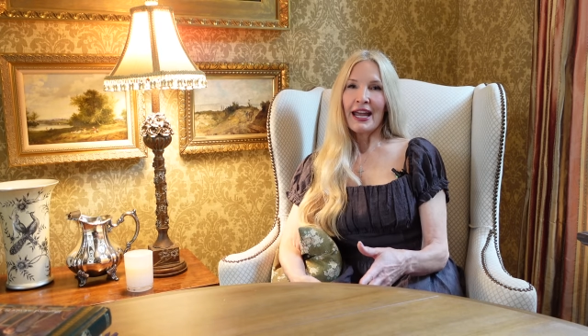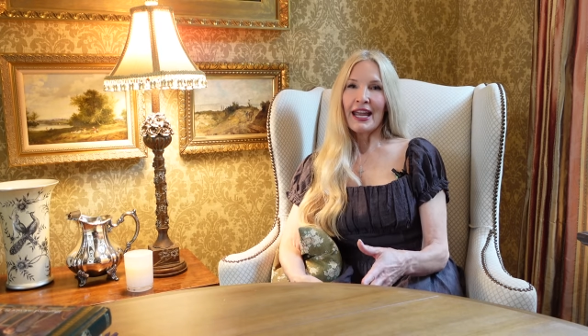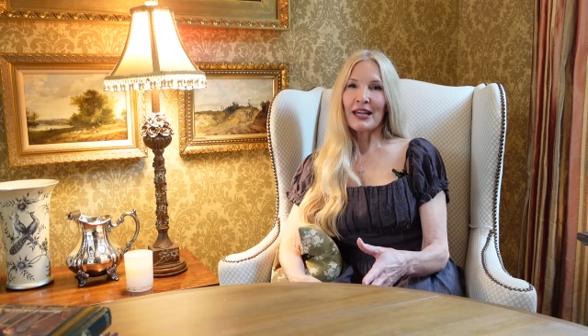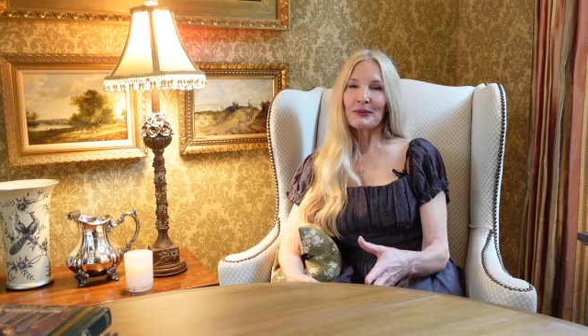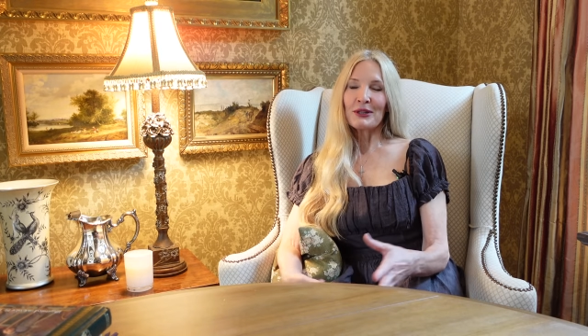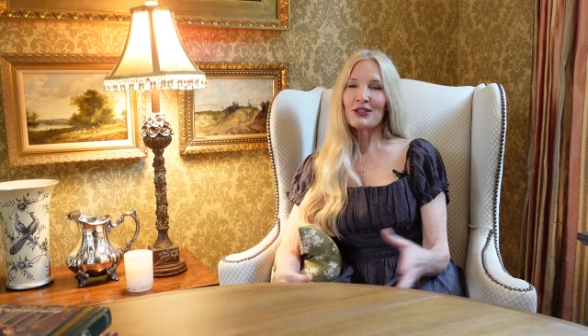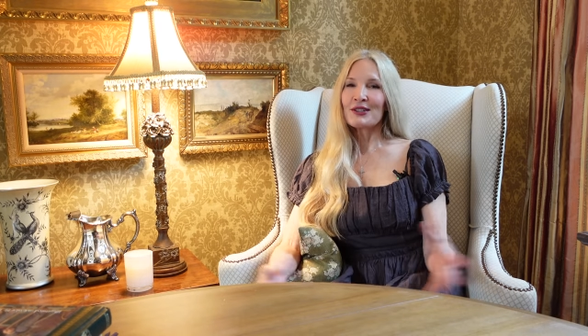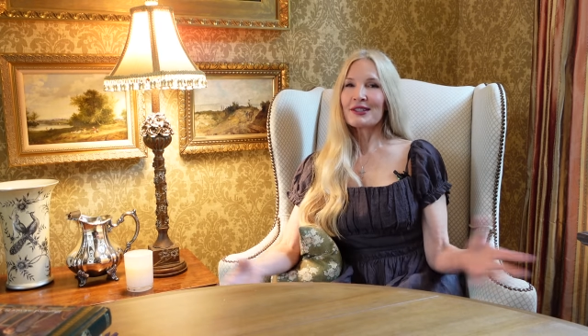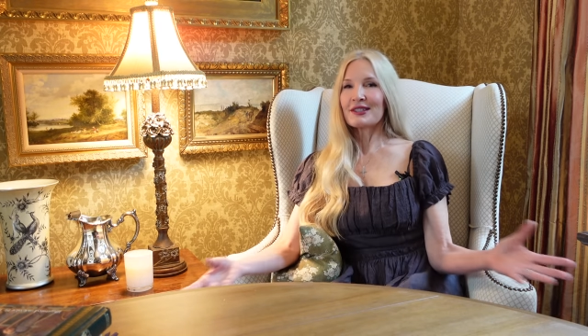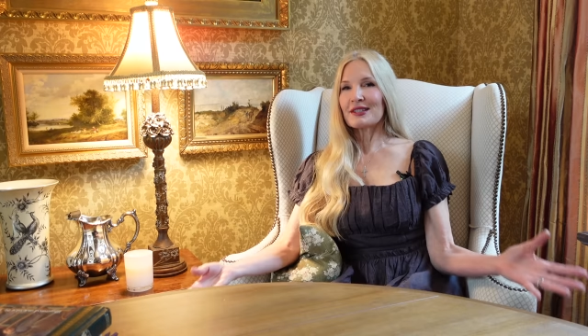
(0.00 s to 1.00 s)
And we
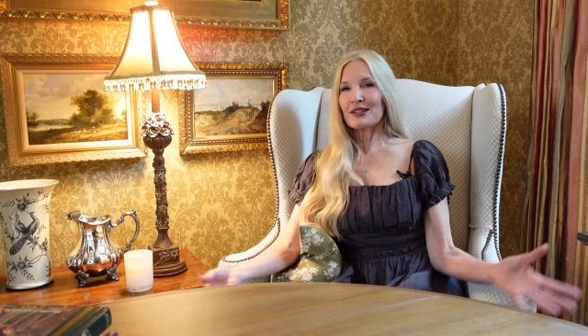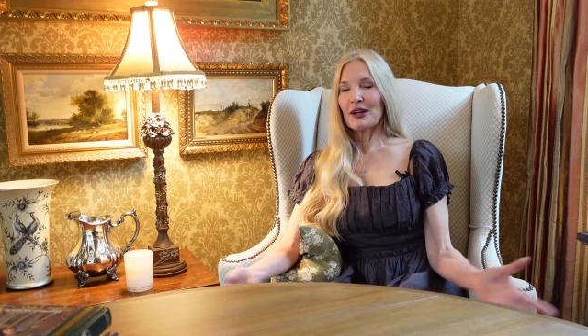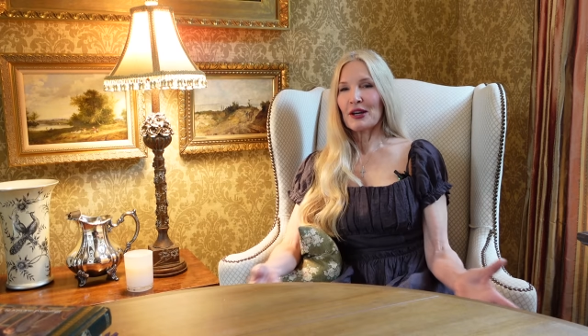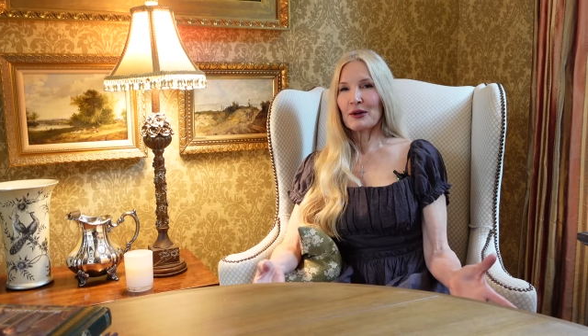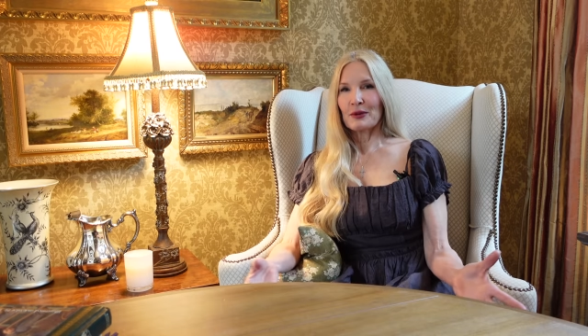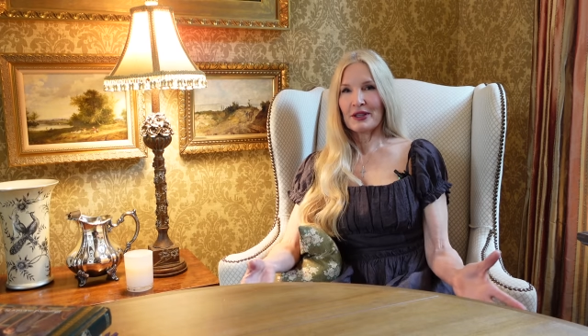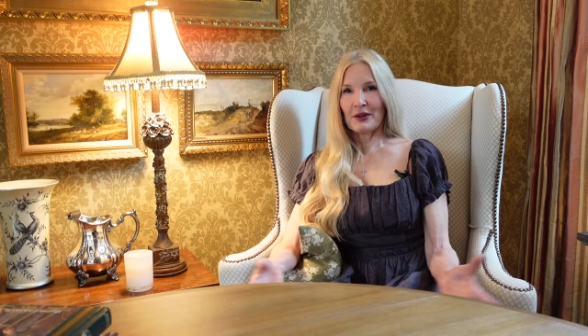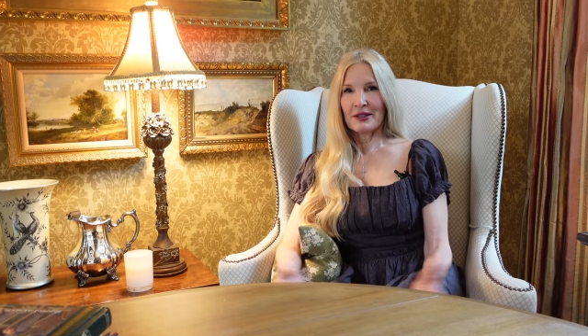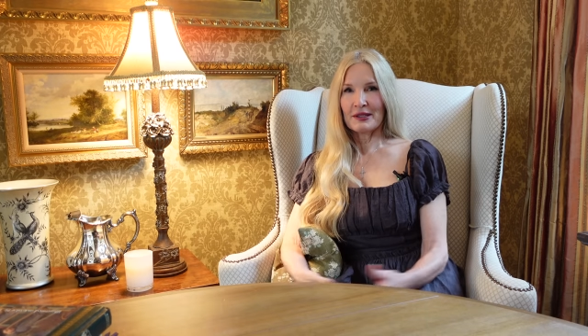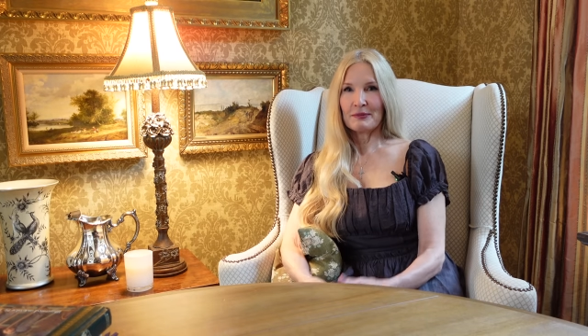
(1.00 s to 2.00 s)
just uh, were
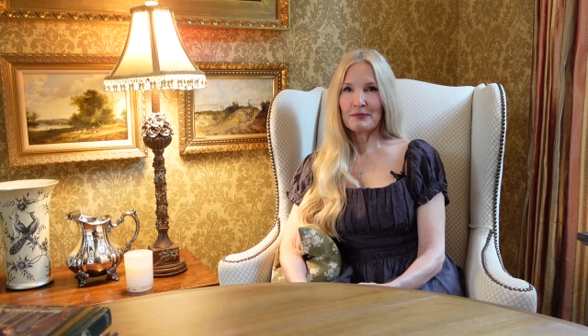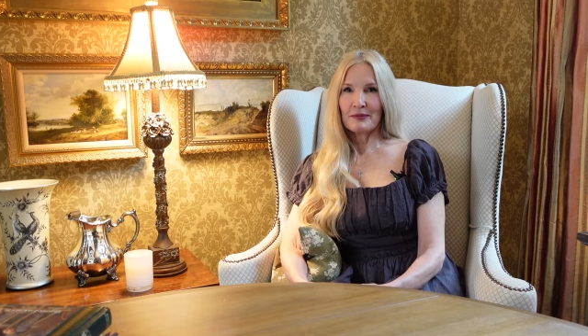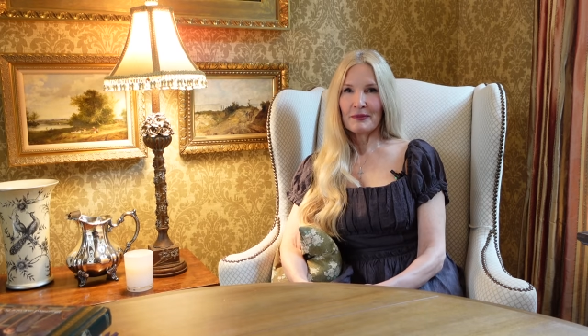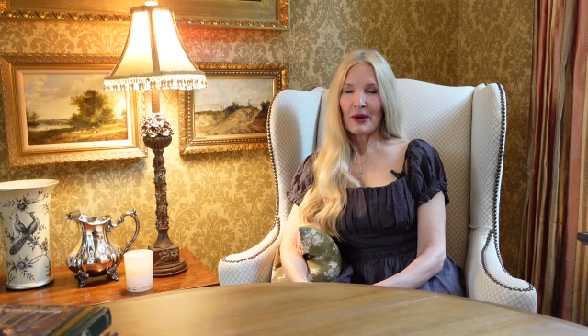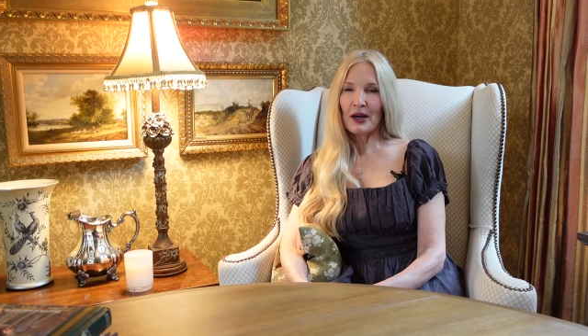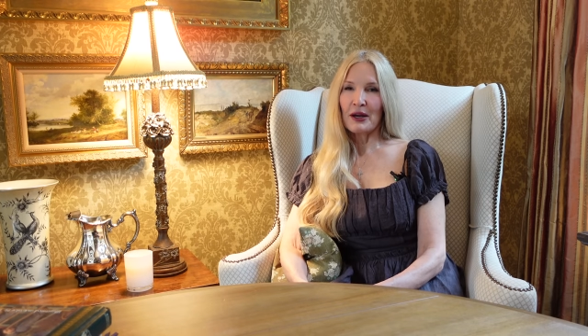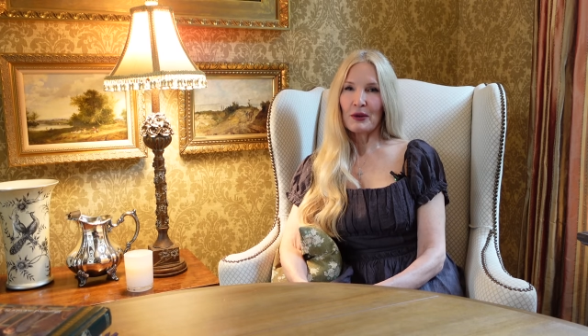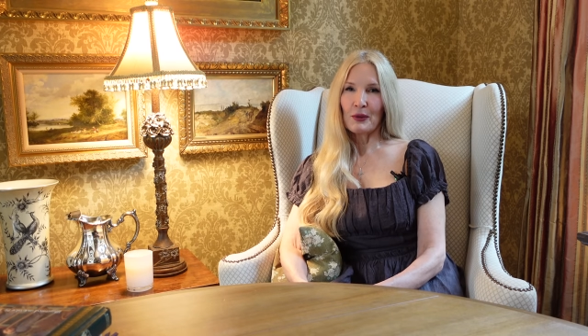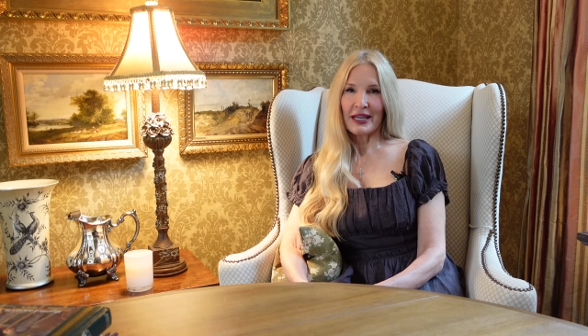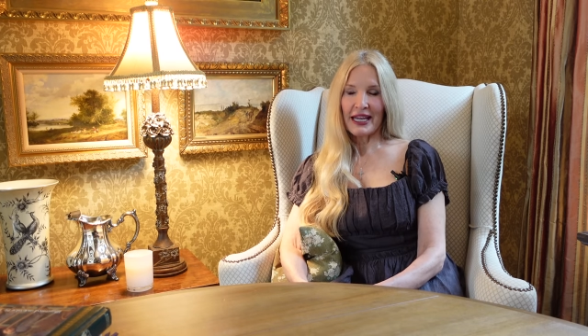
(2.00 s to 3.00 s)
there this
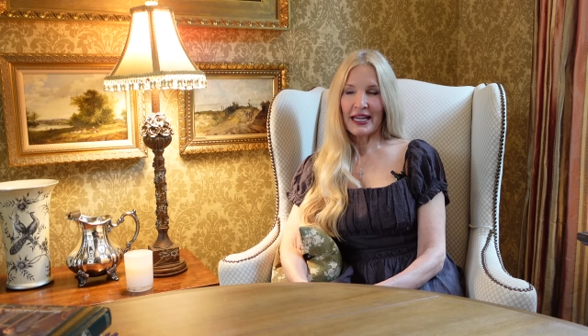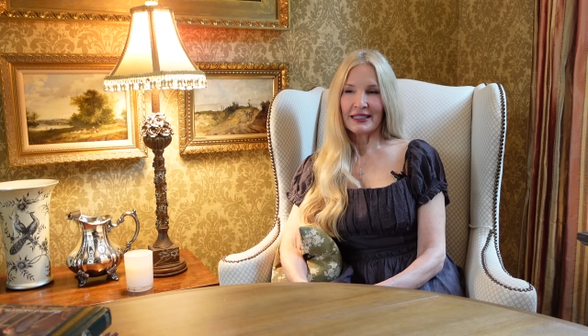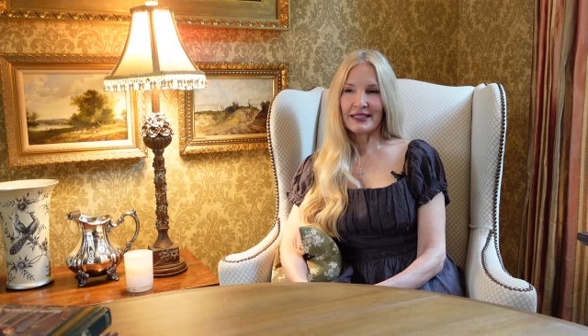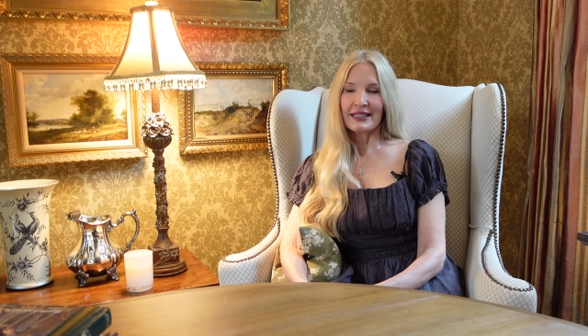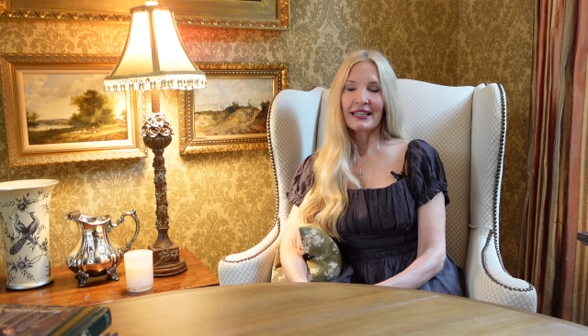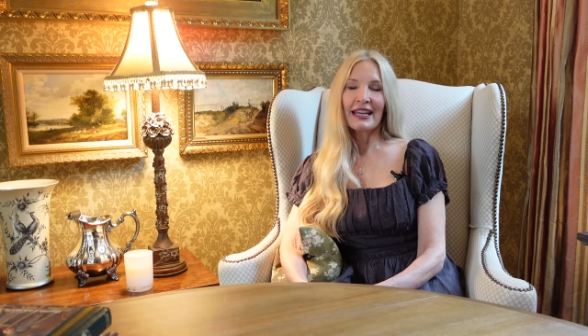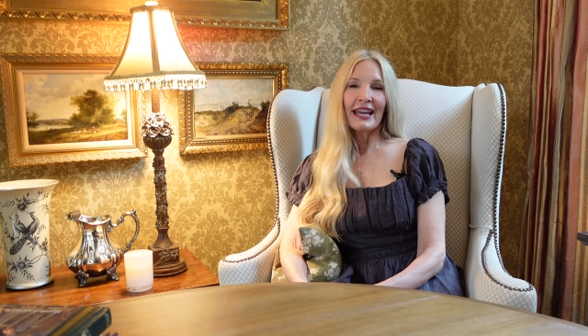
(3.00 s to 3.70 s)
uh, weekend.